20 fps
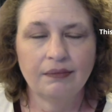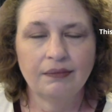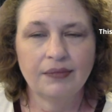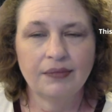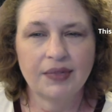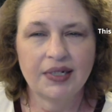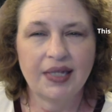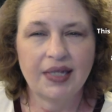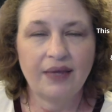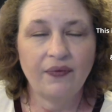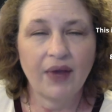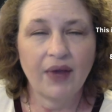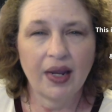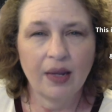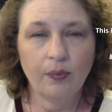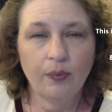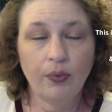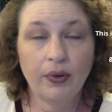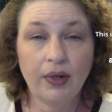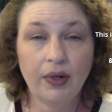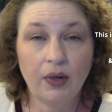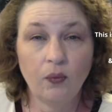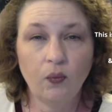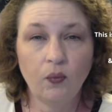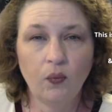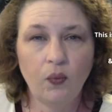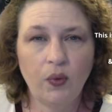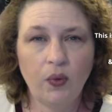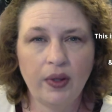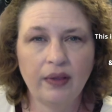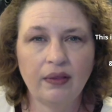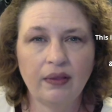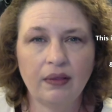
see if I can put it with